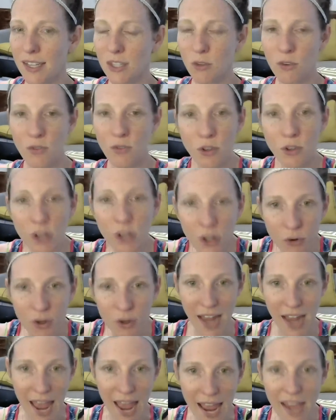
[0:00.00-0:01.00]
So if you're a
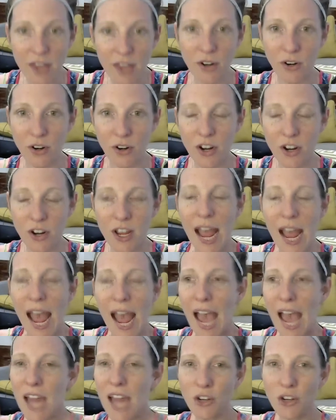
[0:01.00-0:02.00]
creator
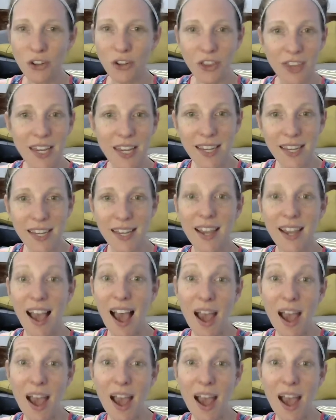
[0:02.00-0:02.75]
and you're thinking,